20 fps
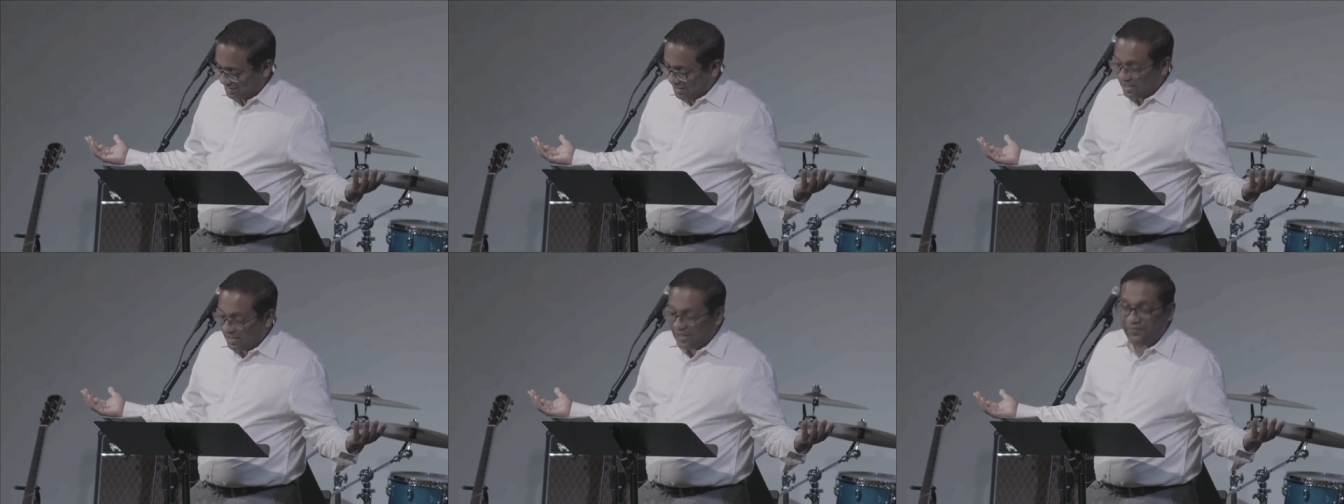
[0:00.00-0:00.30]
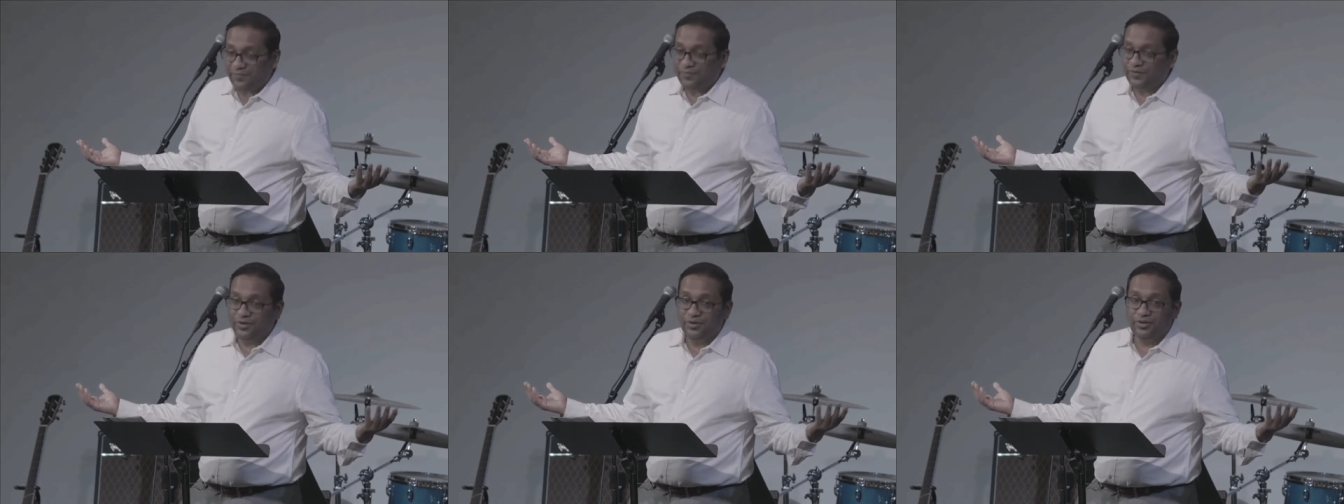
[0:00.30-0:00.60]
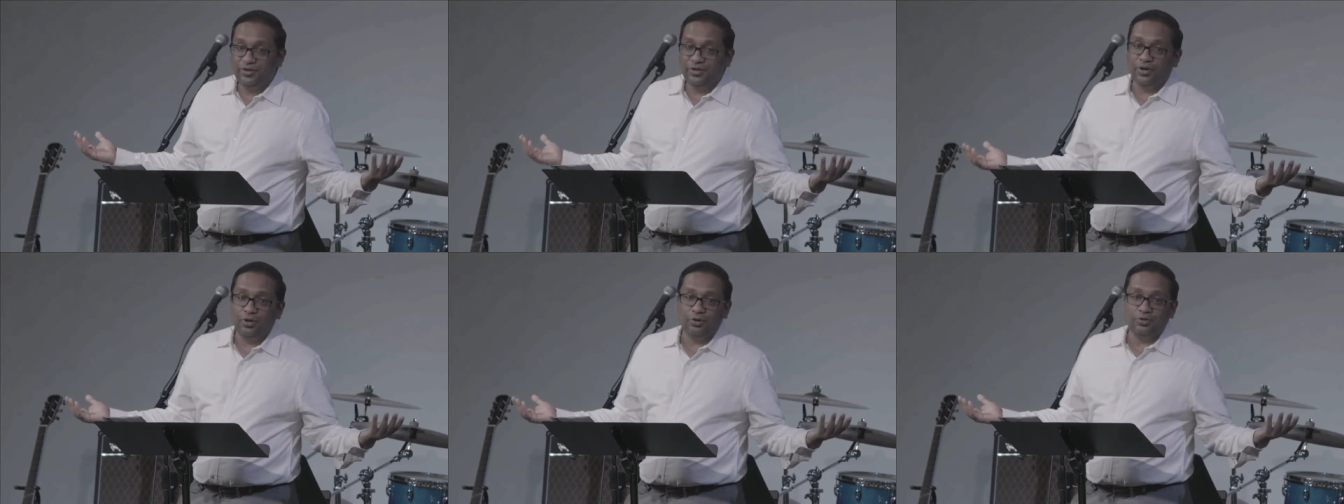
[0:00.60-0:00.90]
If you
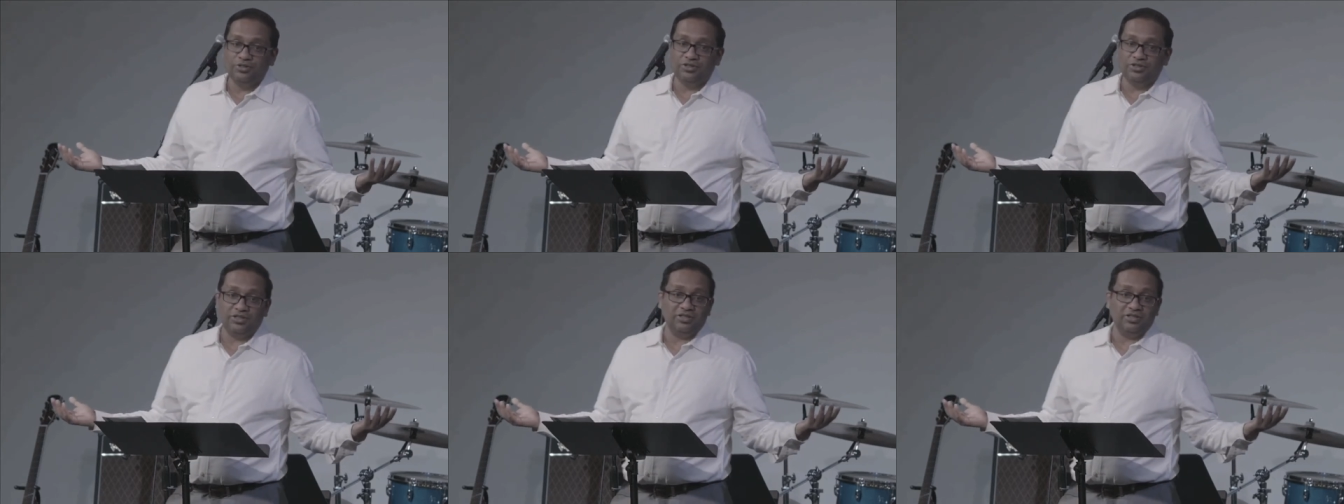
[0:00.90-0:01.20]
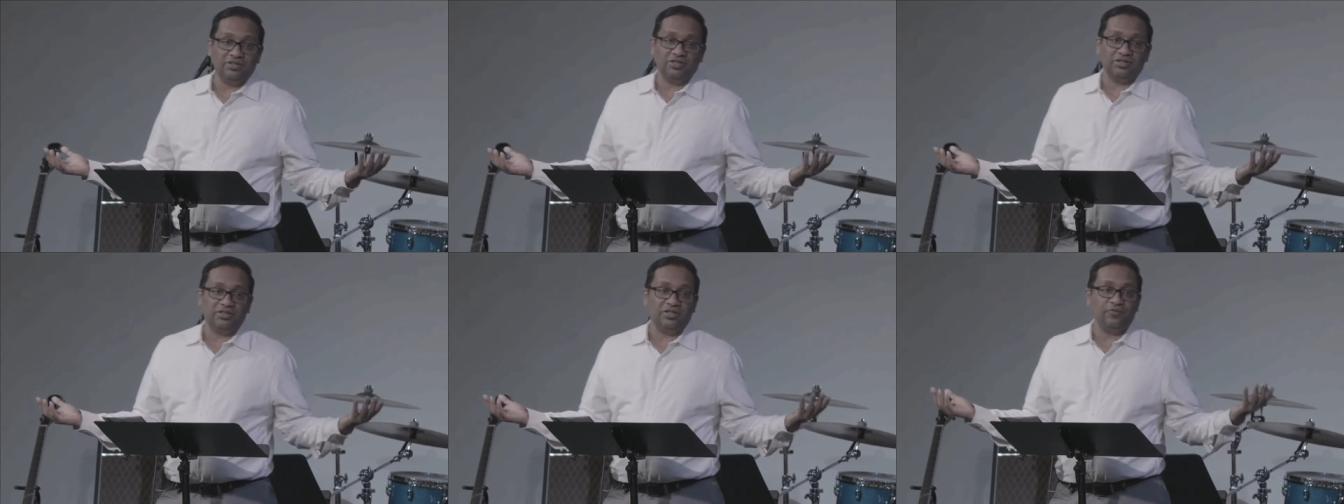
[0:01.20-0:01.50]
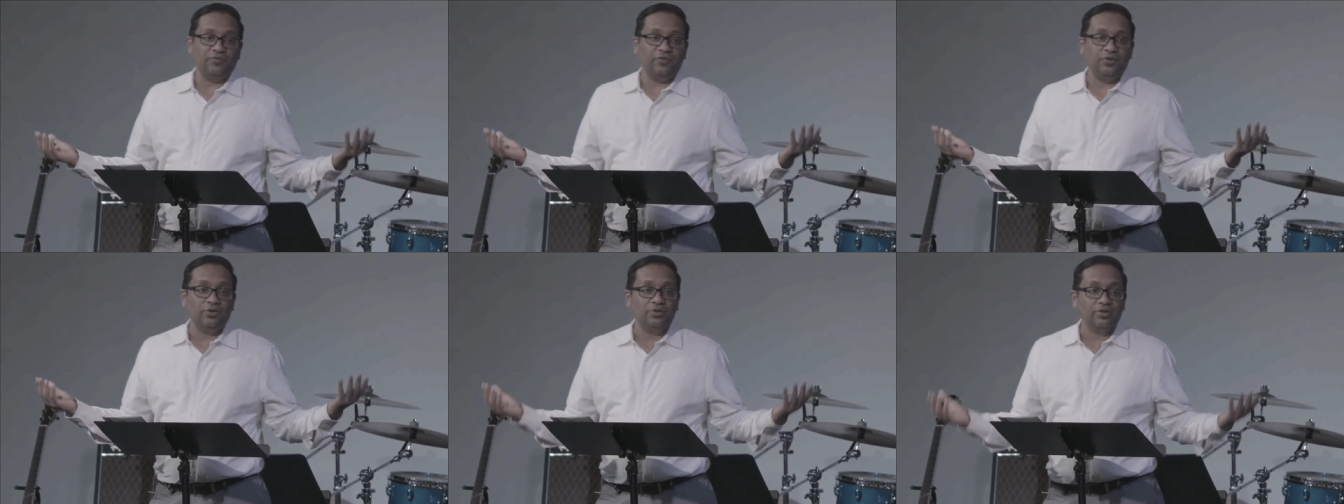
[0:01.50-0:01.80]
know Jesus,
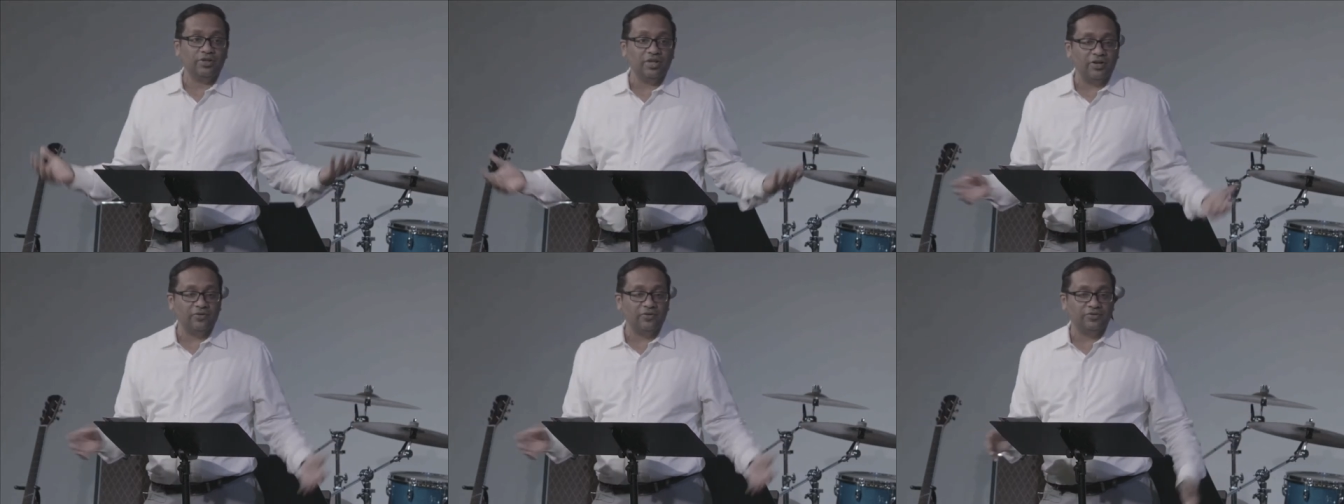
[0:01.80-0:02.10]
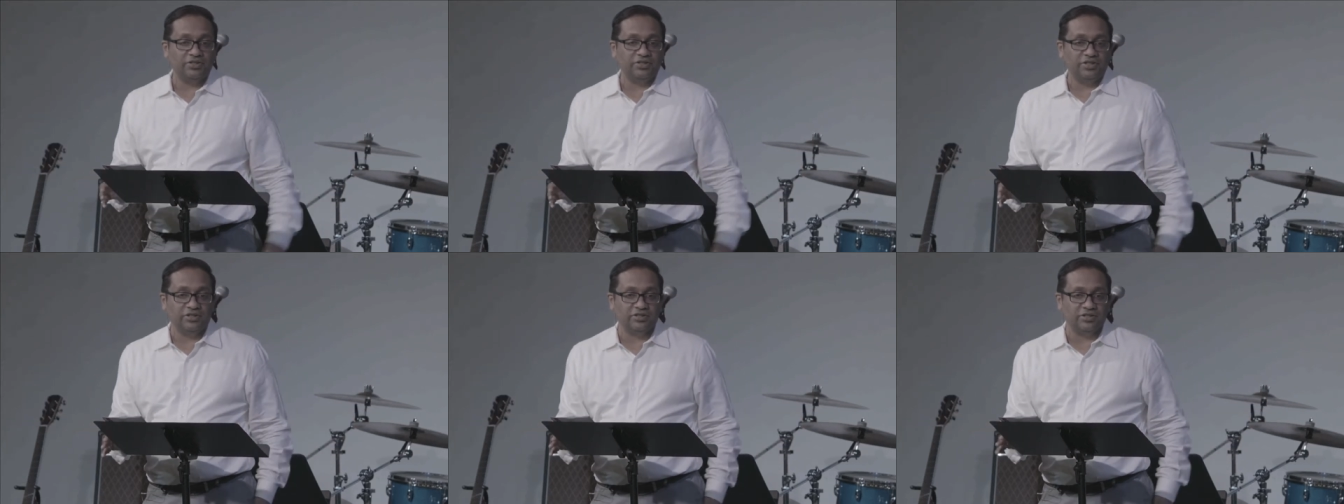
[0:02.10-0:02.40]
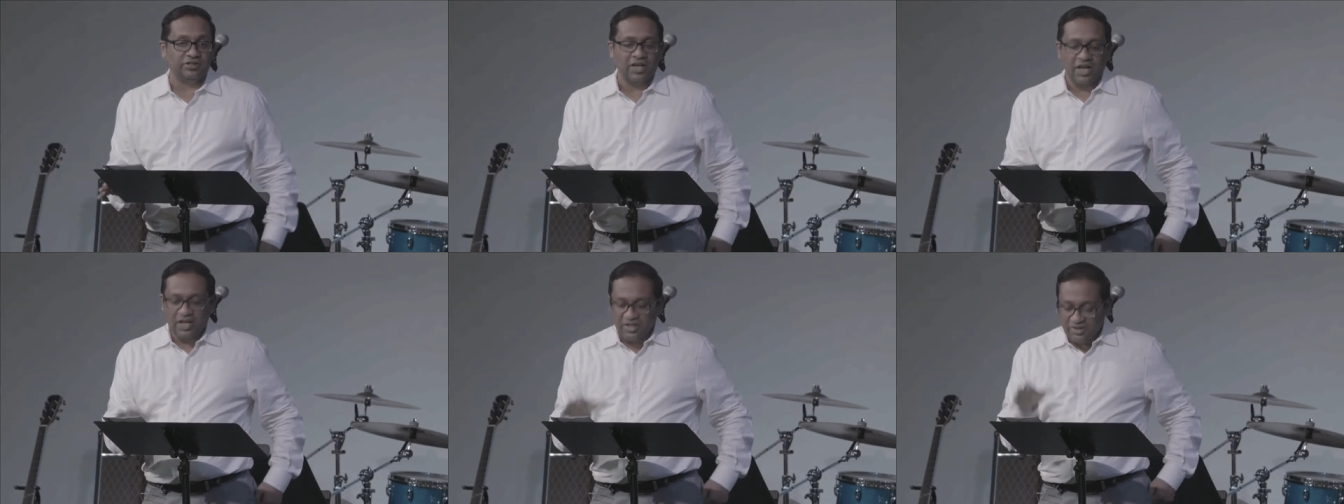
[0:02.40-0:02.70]
if you love Jesus,